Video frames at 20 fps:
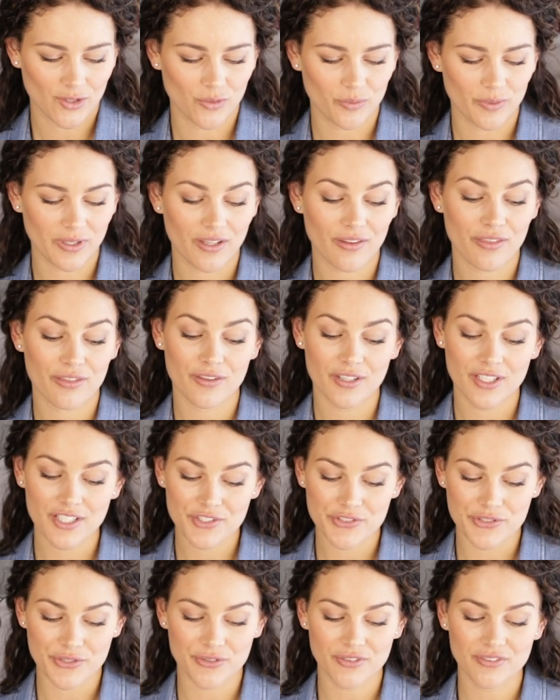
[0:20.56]
Week
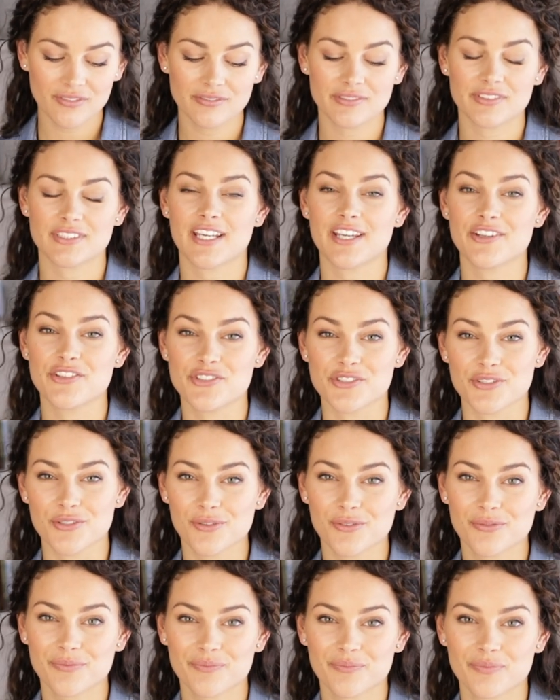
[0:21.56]
32, day
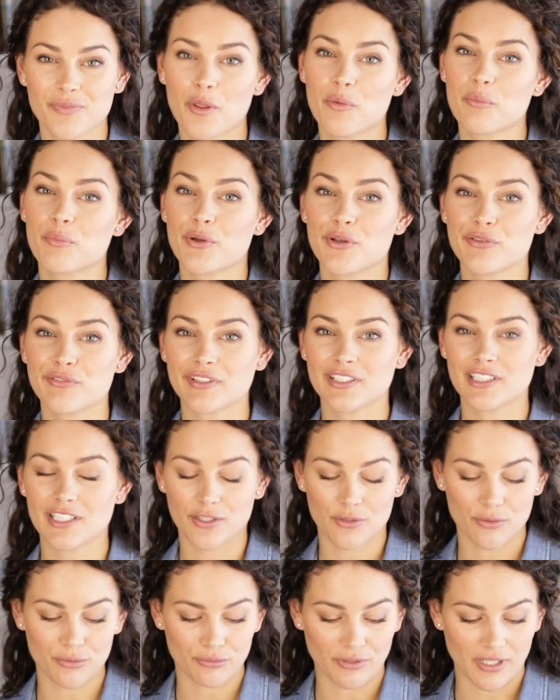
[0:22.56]
2.
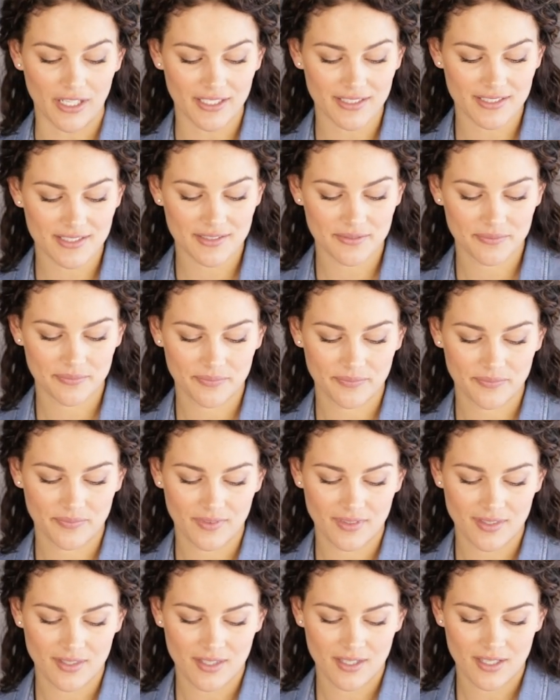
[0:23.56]
Perfectly all right.
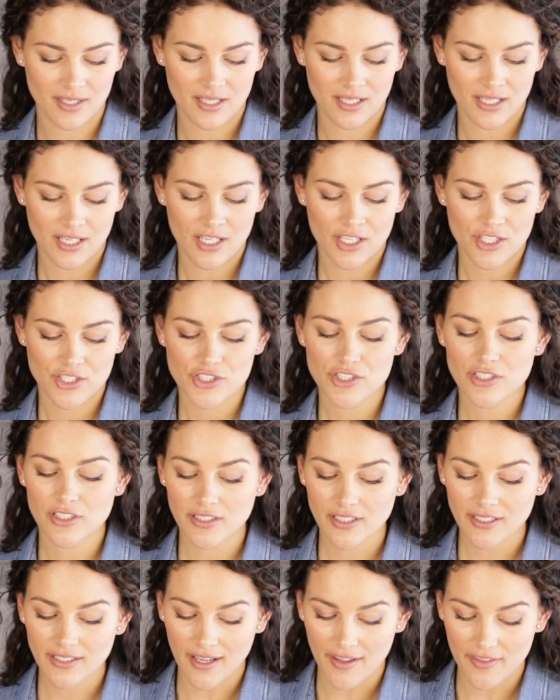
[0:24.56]
Do you
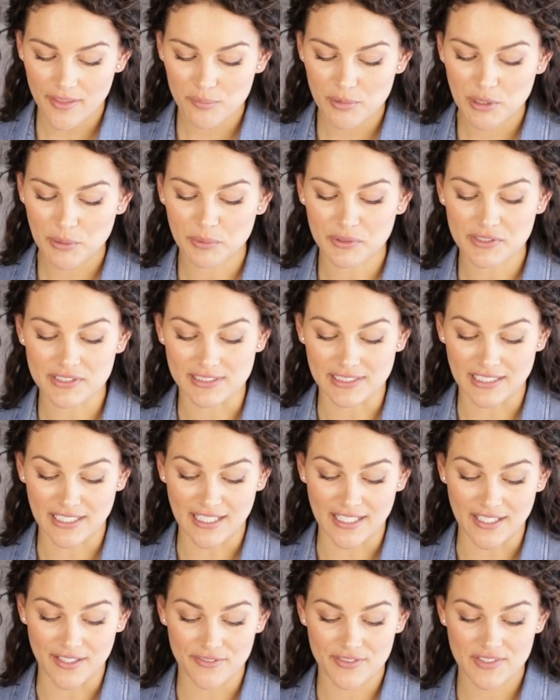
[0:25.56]
look at other people's
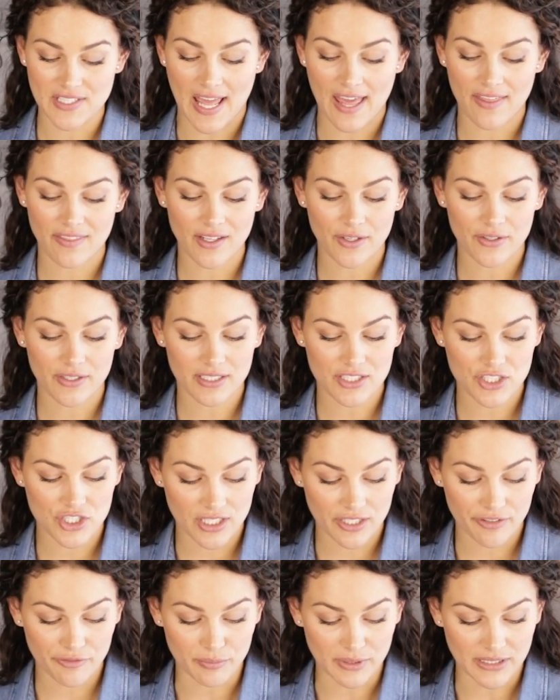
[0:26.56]
lives and their
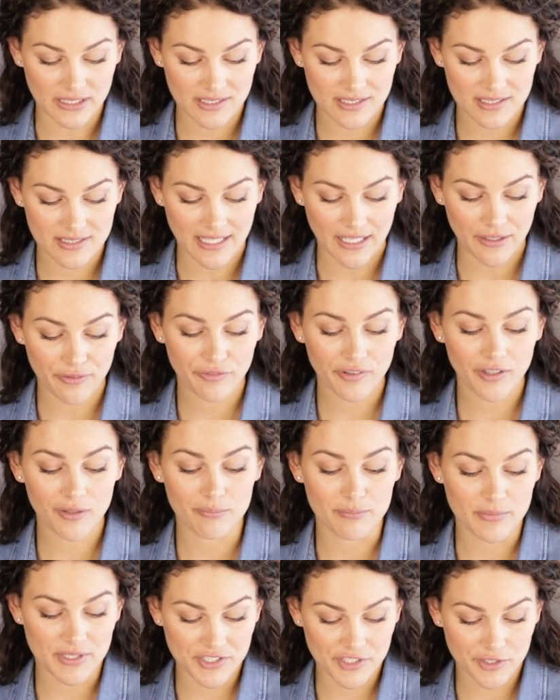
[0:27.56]
achievements and feel
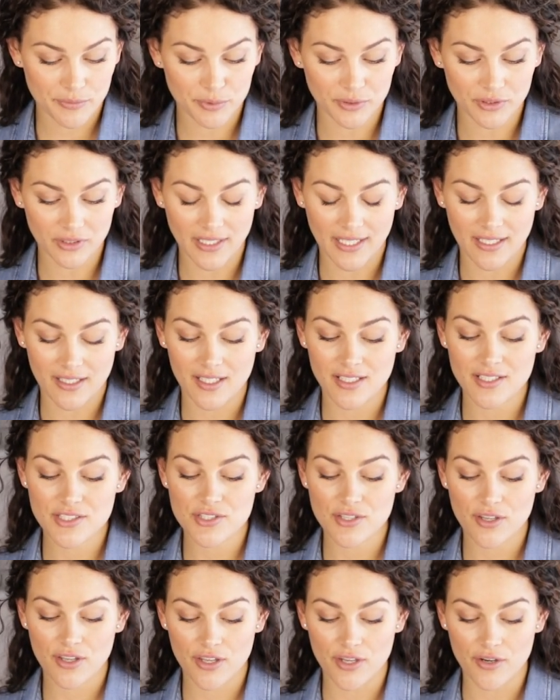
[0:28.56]
miserable and
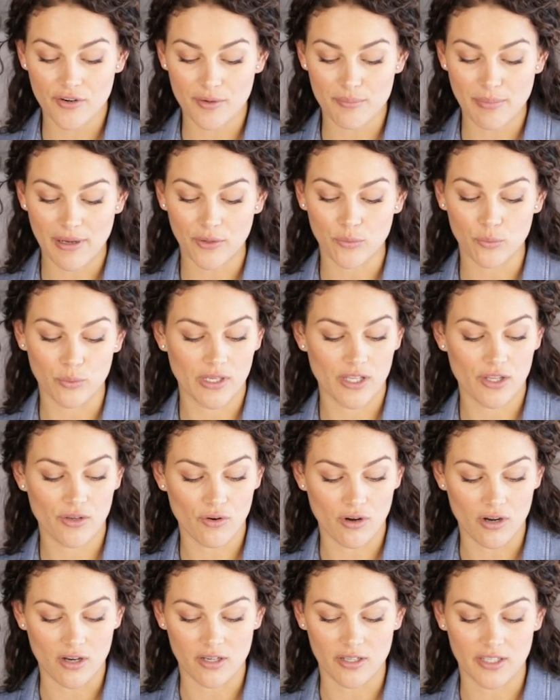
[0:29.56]
insecure about where
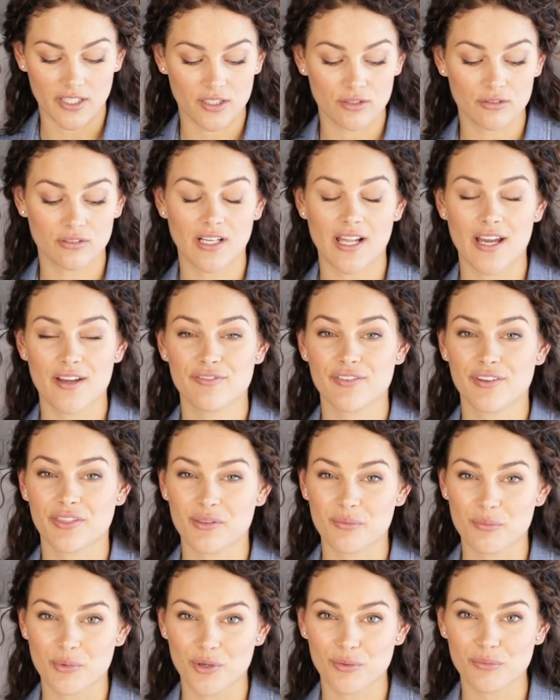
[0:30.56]
you are in your life at
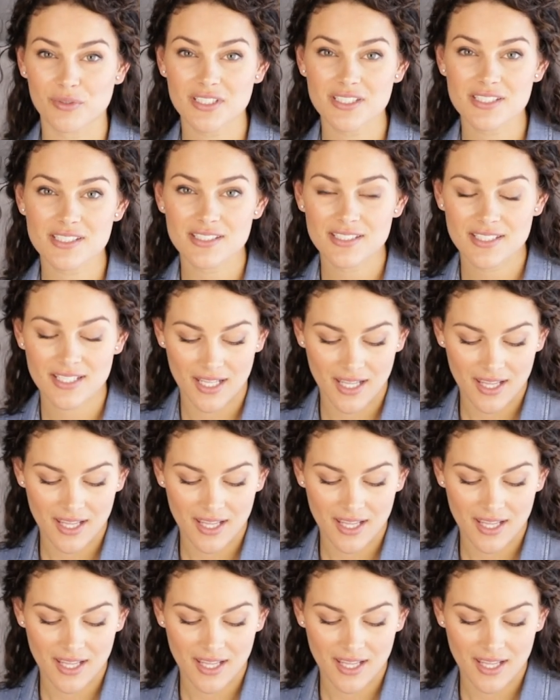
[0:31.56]
the moment?